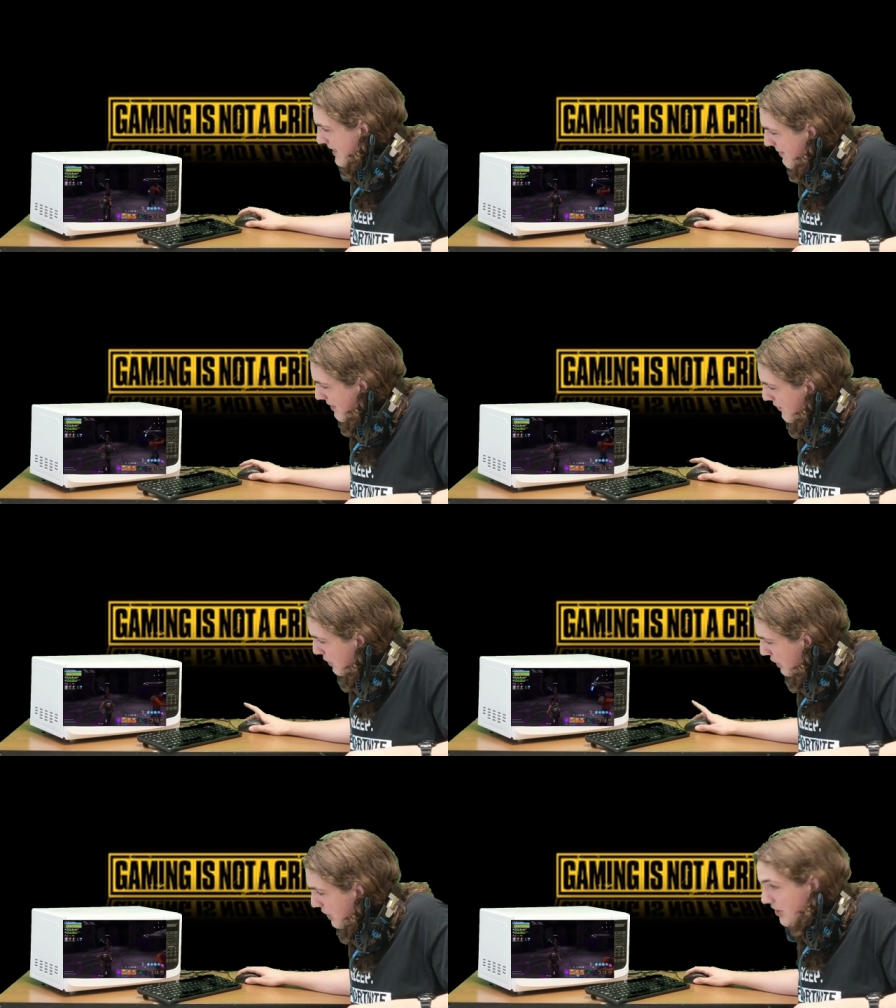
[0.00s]
See, if you
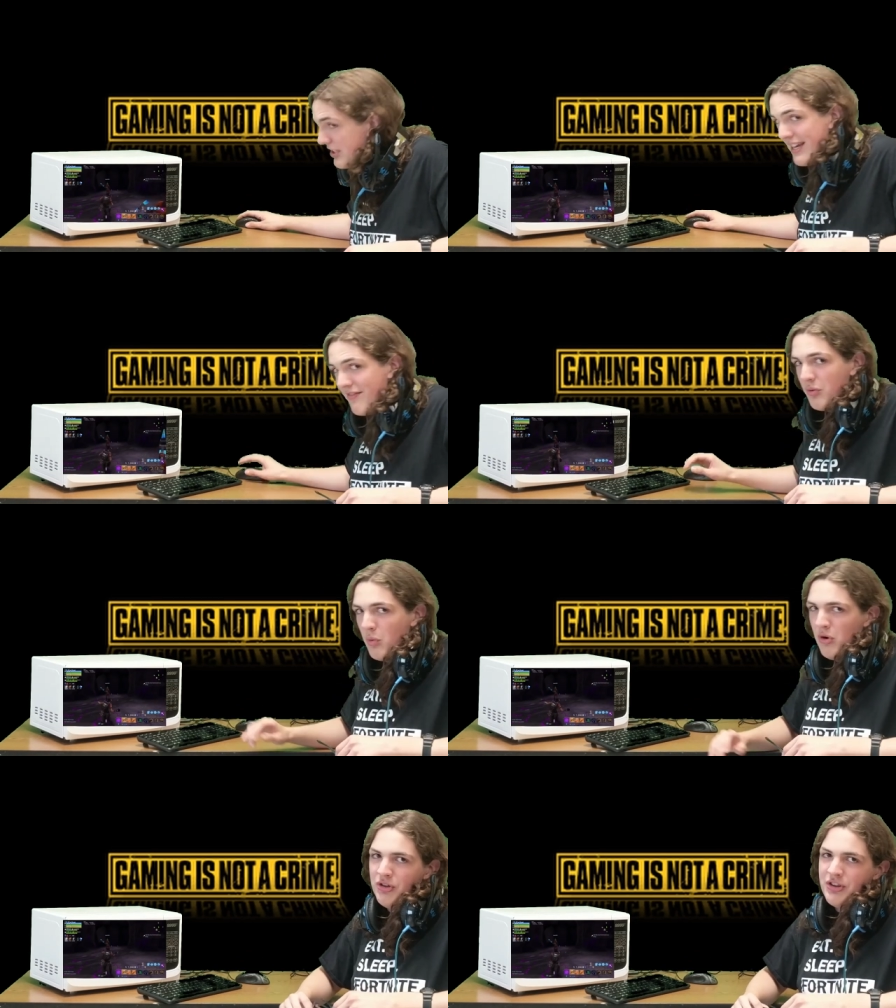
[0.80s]
click on the save the
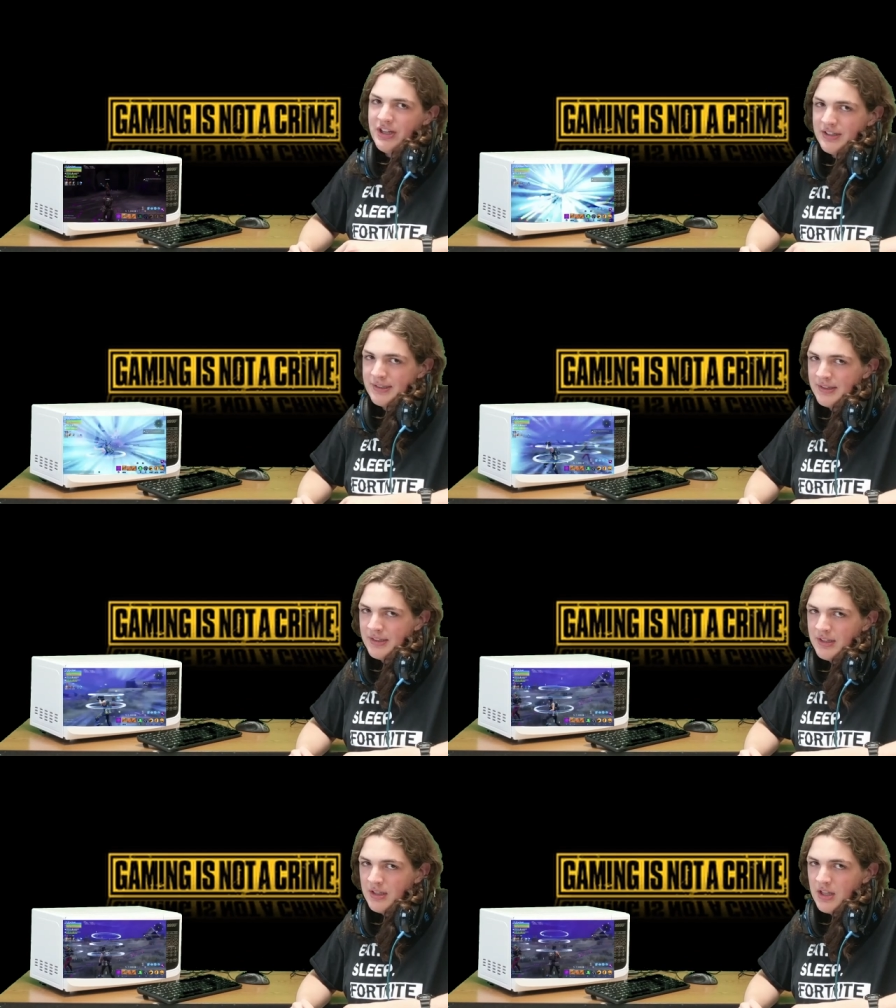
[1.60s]
world thing,
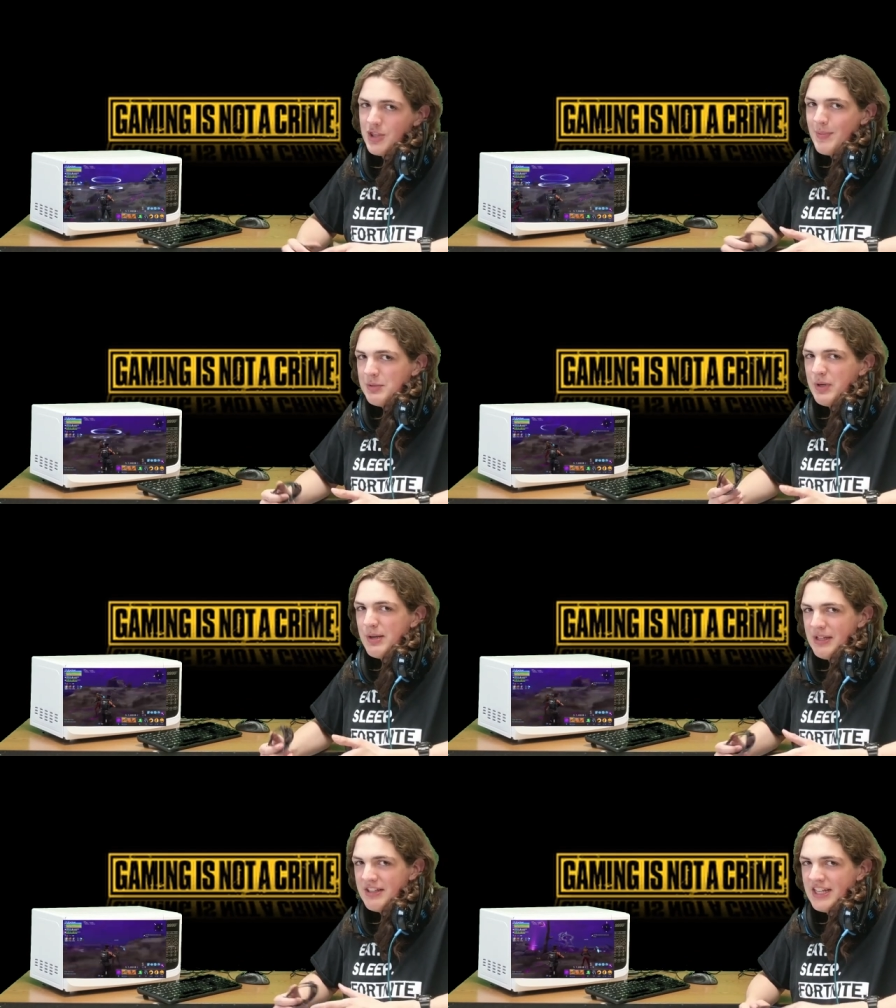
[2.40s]
the best way
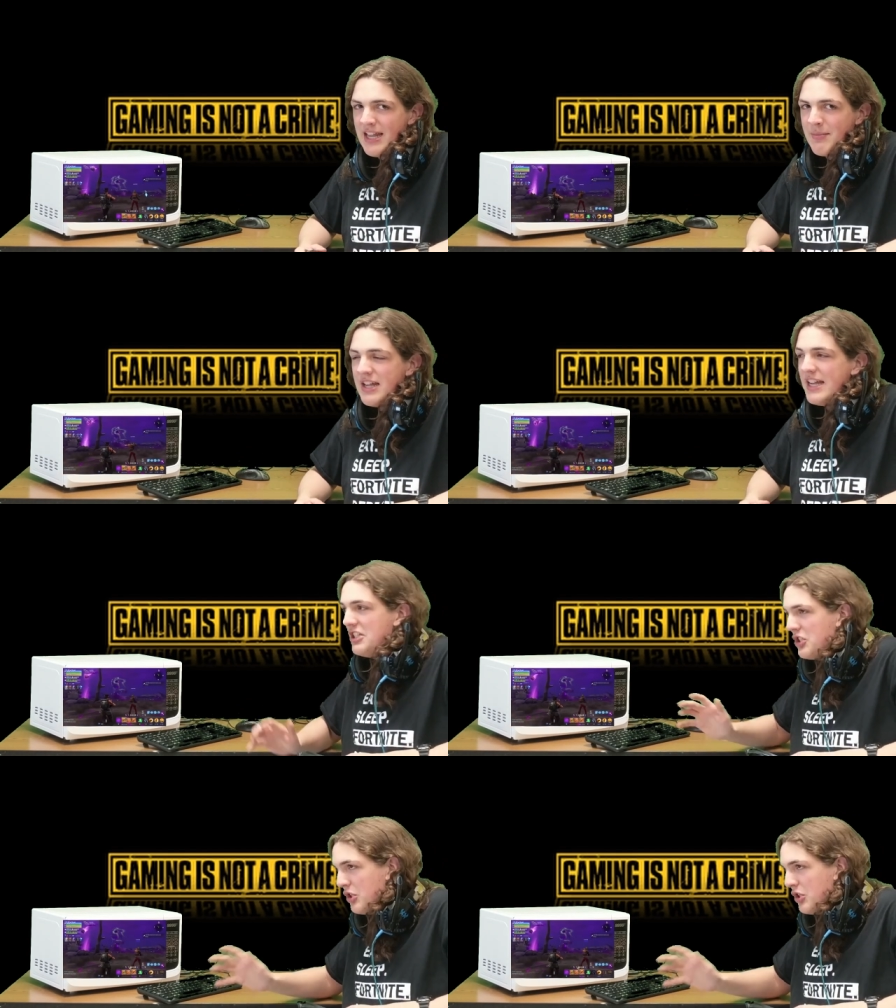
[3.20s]
to play that game is to